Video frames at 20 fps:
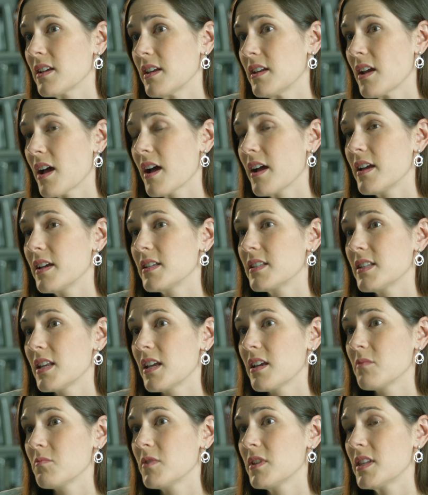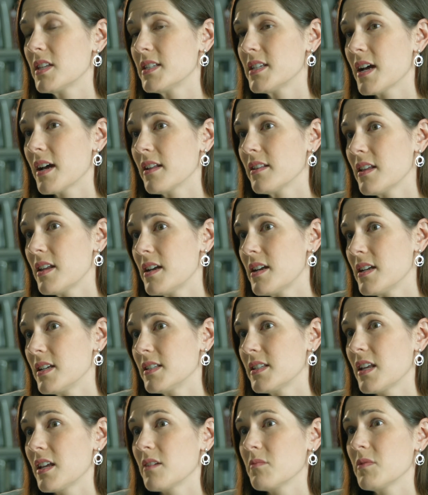an eye exam with a dilated
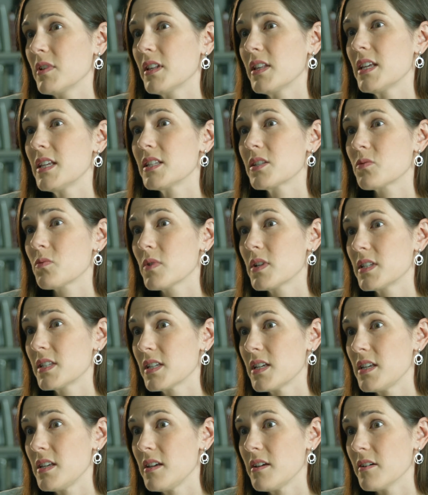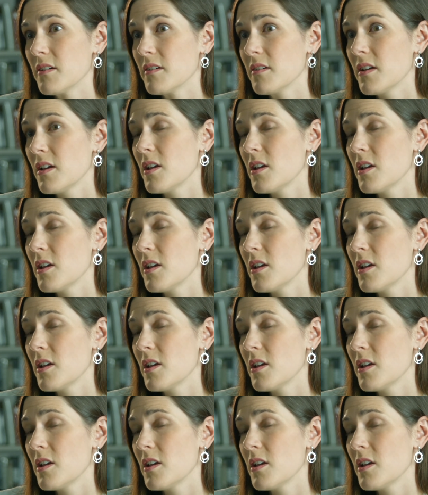exam at least once a year,